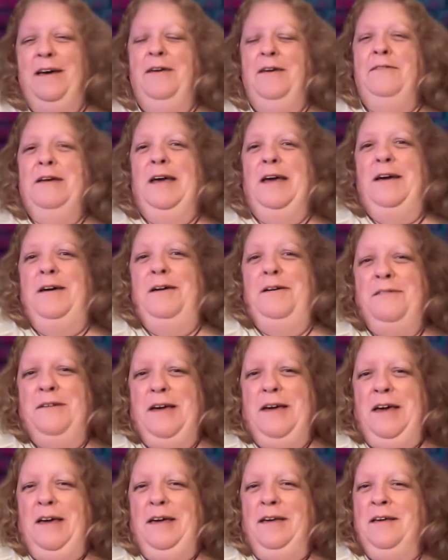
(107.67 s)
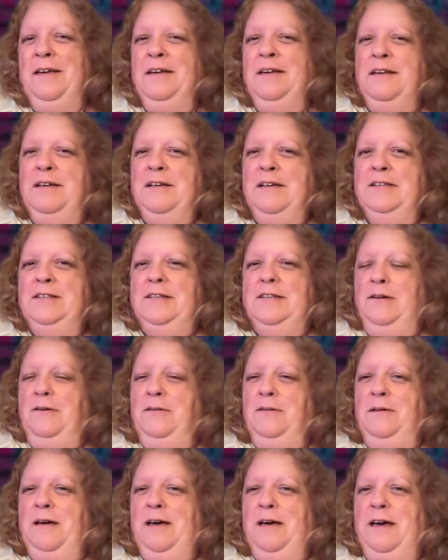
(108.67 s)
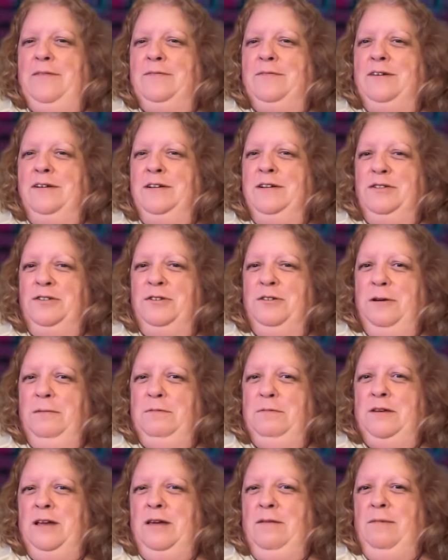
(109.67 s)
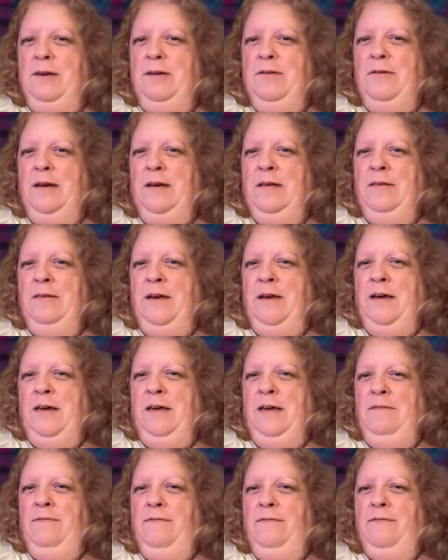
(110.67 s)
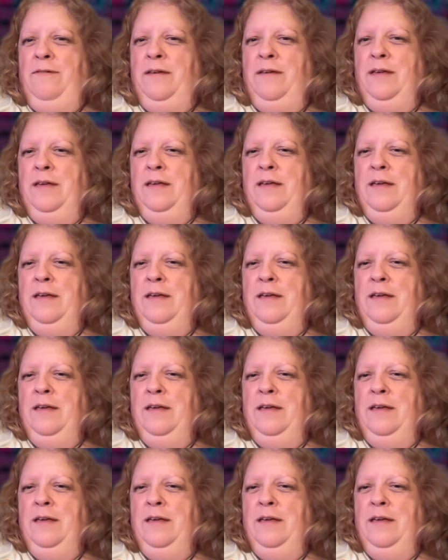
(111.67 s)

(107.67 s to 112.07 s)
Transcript: Oh, yeah, okay. So after the trips, I'm going to be going live.